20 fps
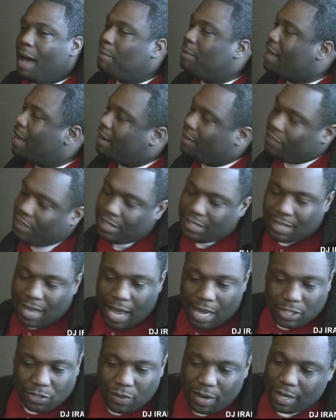I'm not even
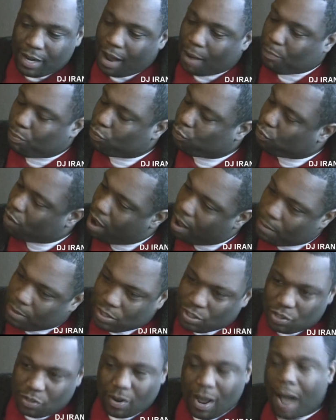exaggerating. I
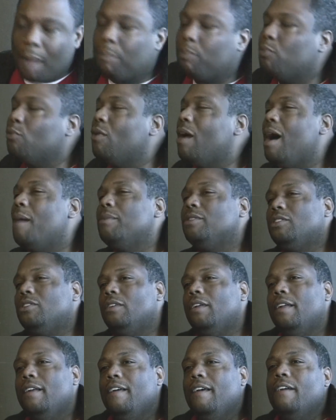promise you.
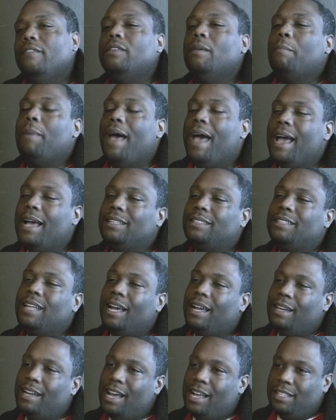If the bag is
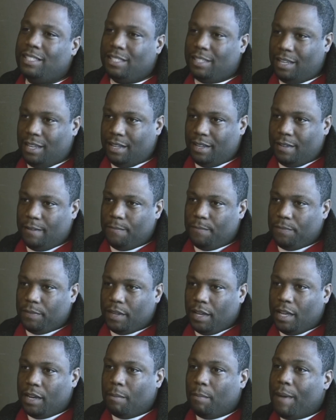99 cents,
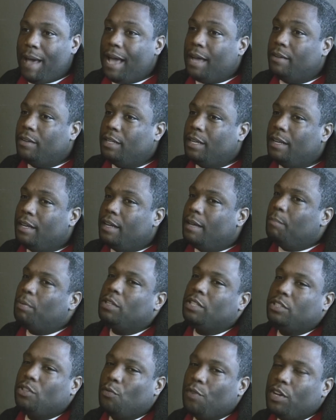and the bag,
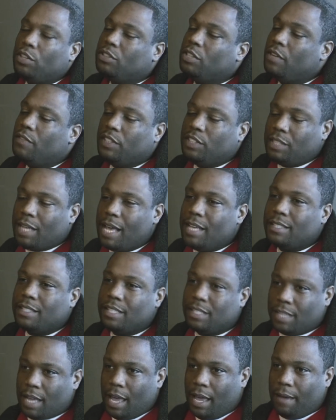because Doritos even taste
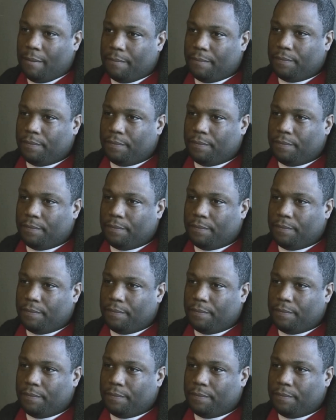the same.